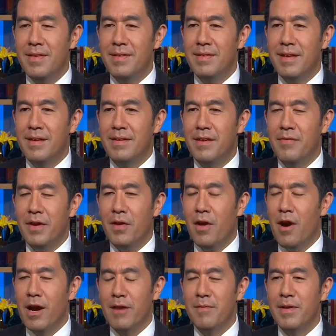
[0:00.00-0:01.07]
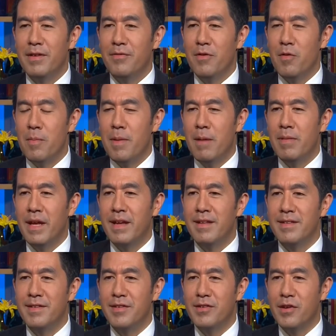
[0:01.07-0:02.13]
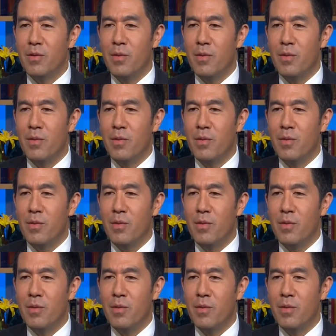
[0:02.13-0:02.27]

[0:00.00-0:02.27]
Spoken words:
This is a difficult argument for Republicans to